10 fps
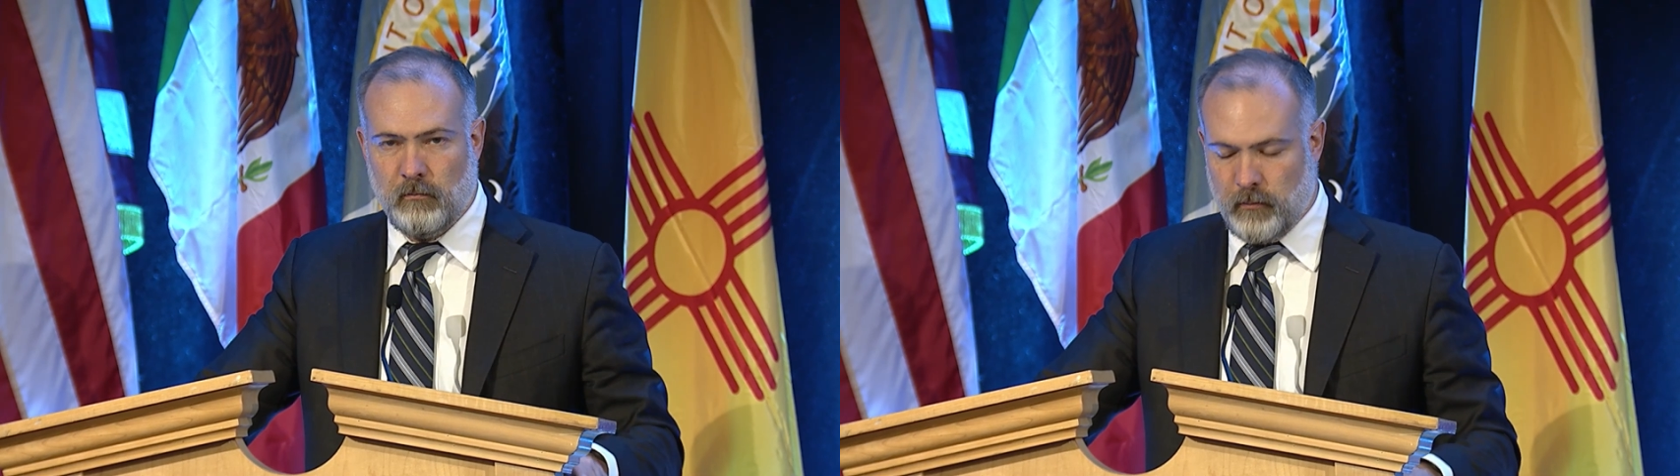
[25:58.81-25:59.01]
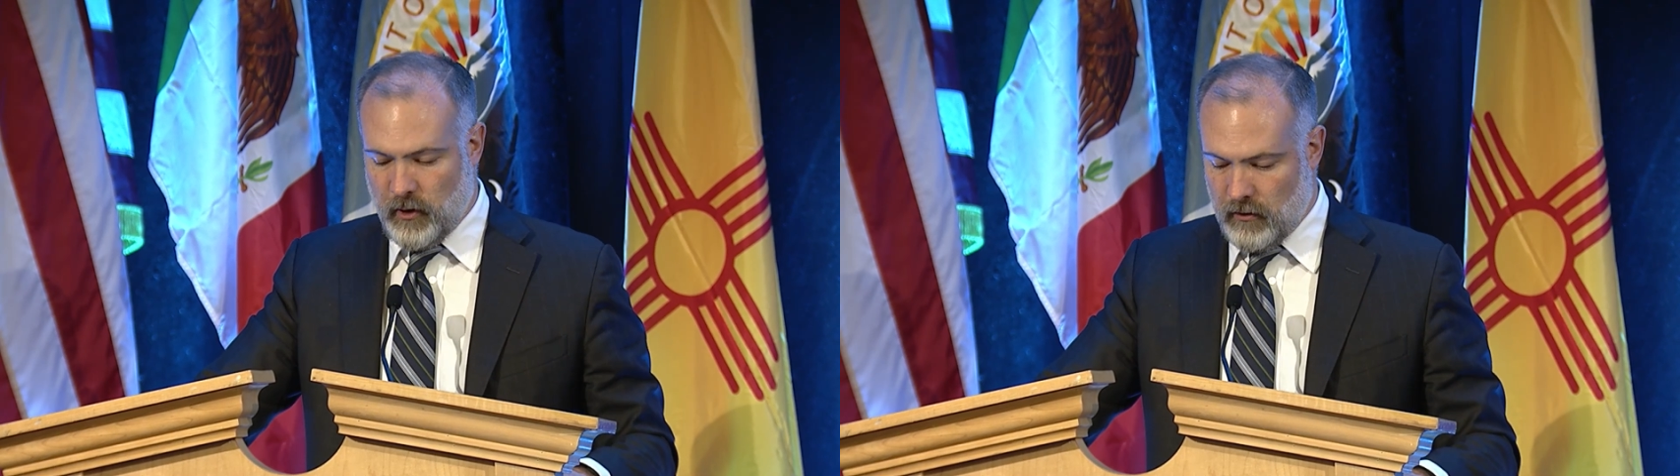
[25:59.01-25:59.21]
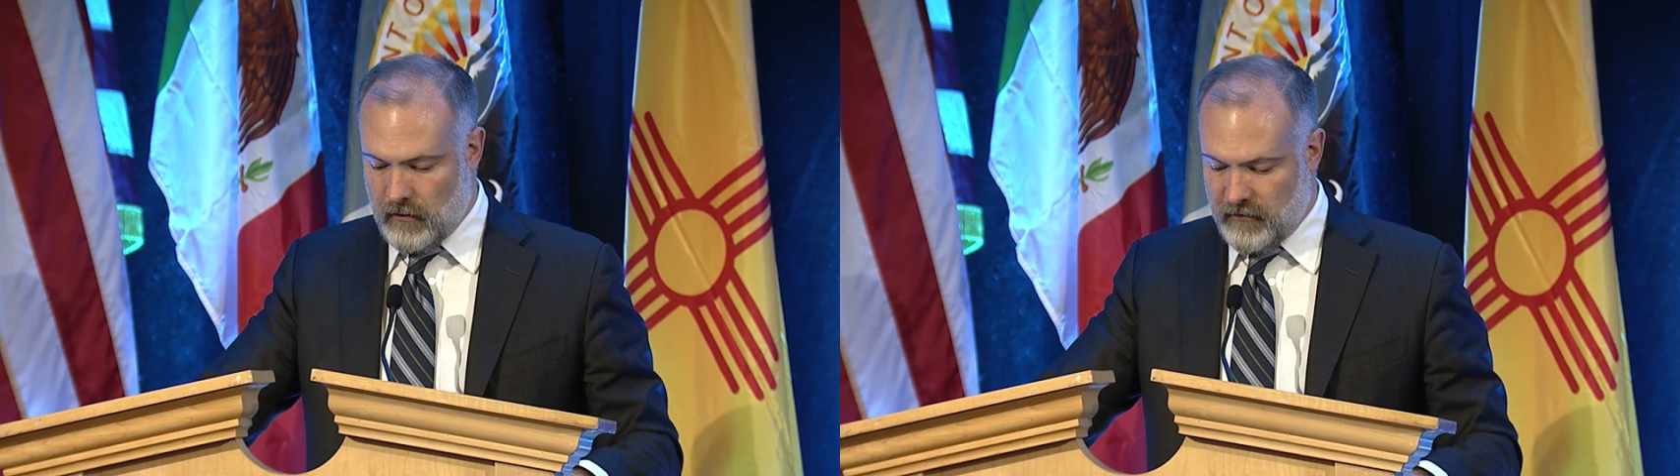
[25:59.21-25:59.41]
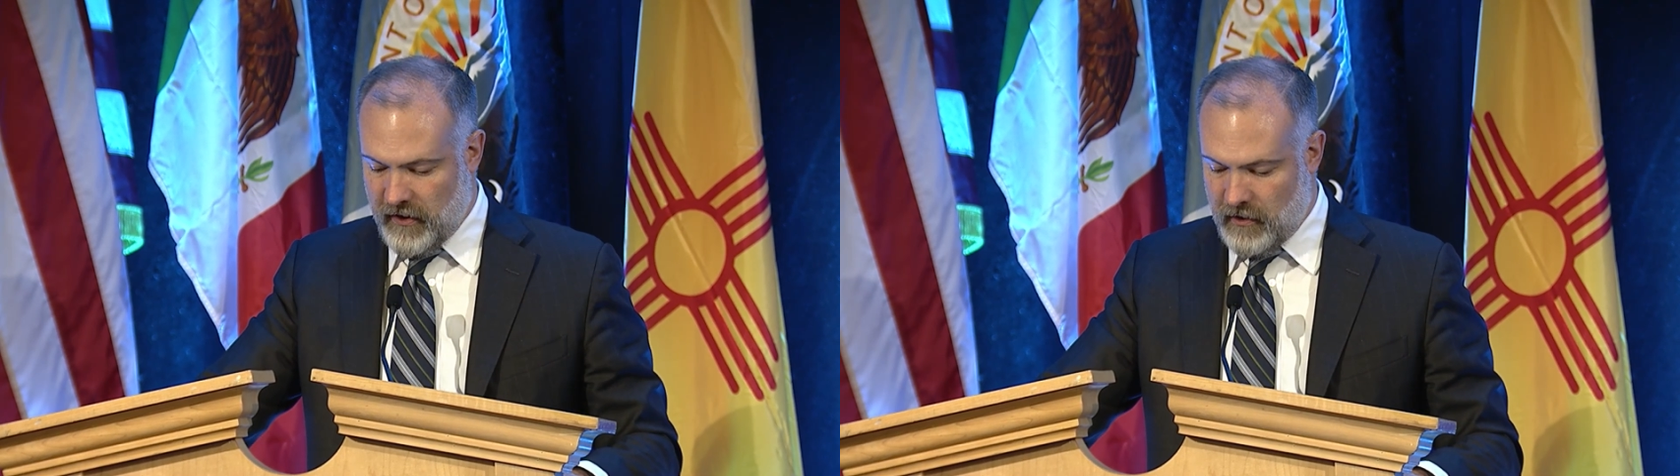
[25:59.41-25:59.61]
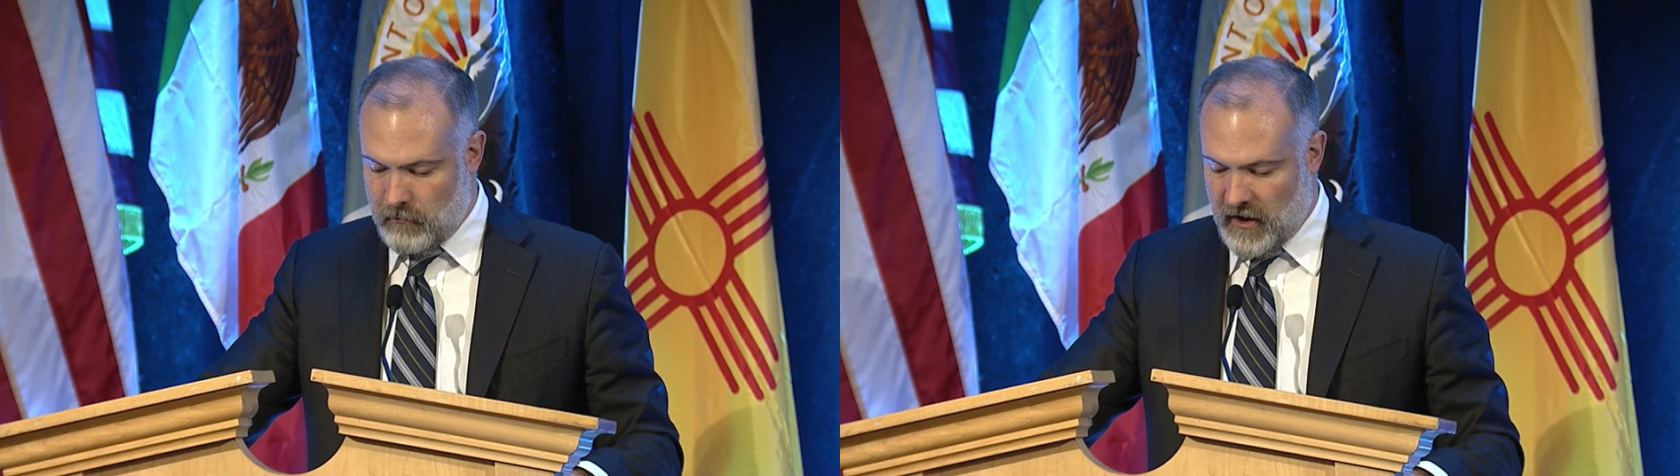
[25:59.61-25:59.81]
Bureau of
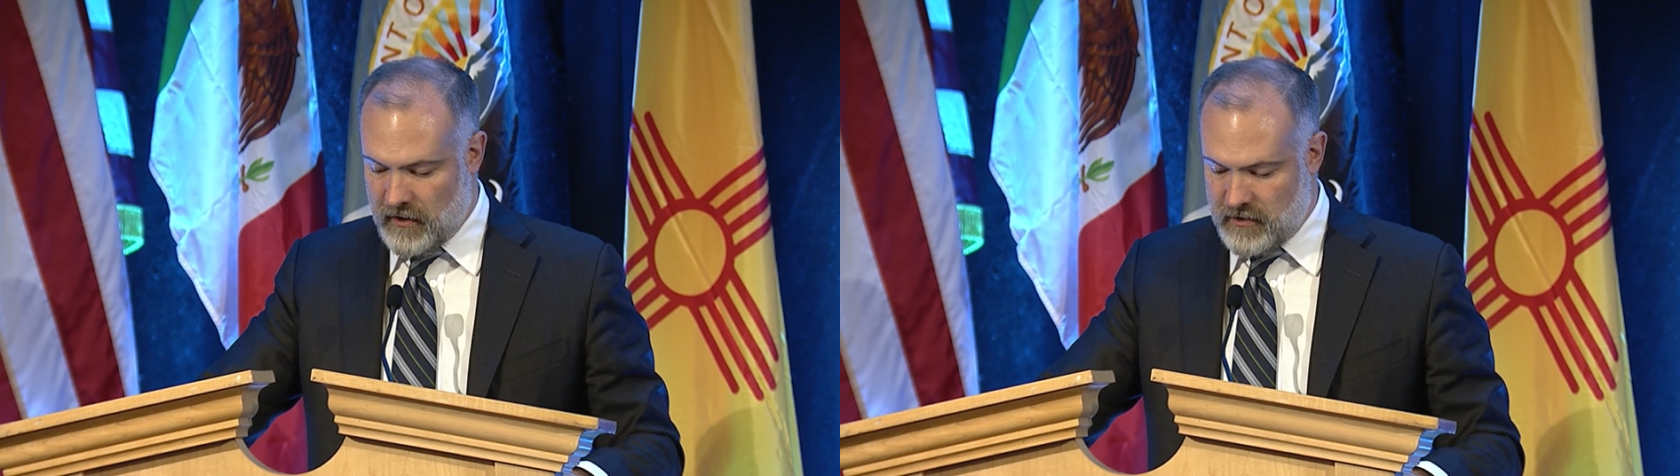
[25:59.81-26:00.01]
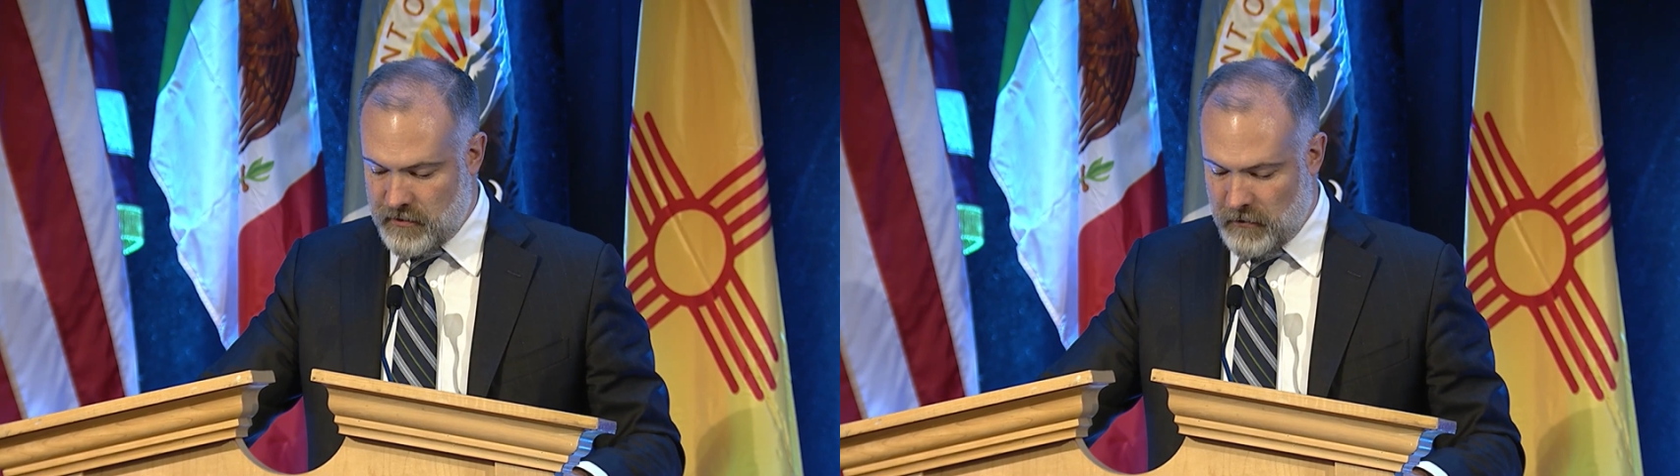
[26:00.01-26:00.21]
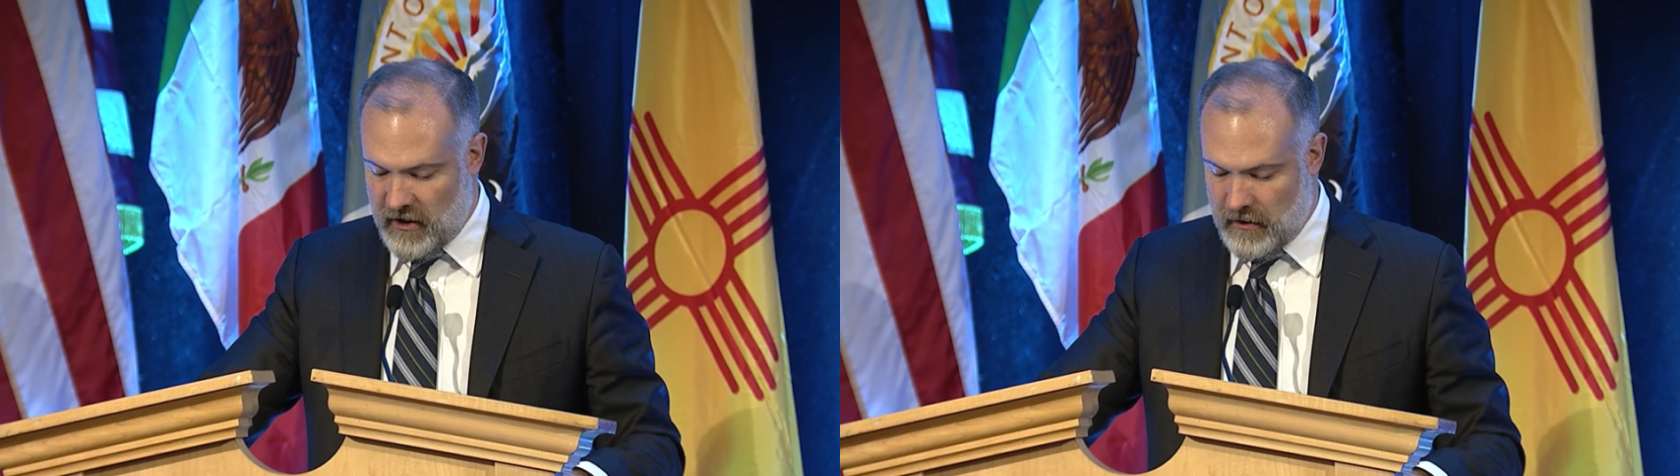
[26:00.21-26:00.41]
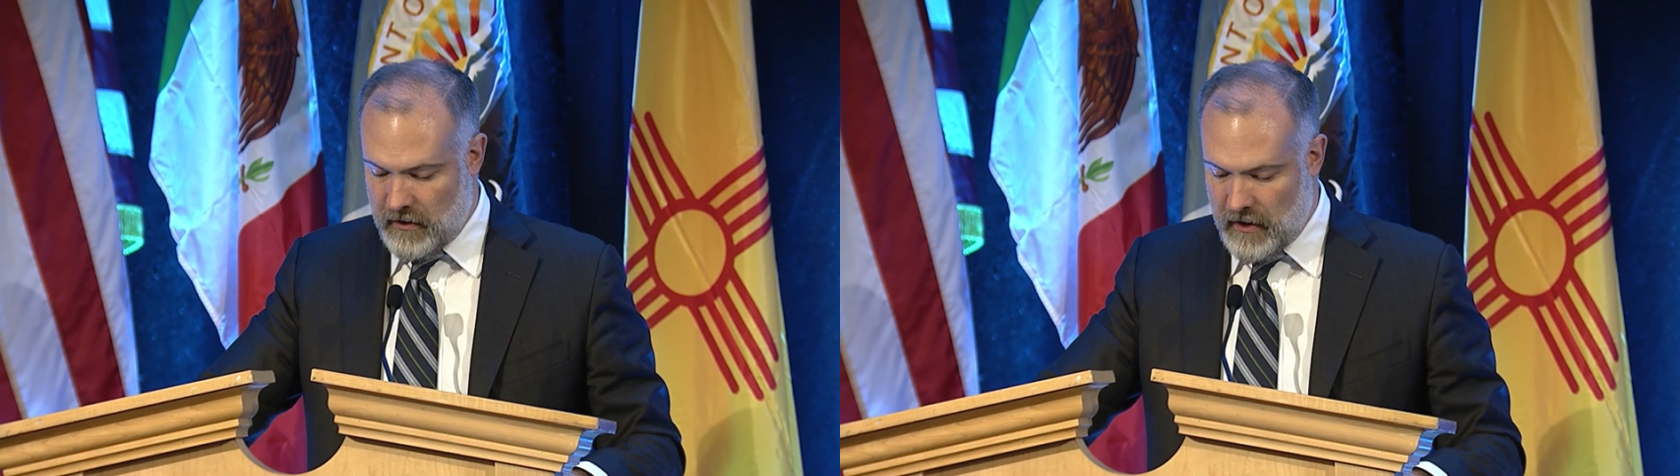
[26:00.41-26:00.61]
Land Management,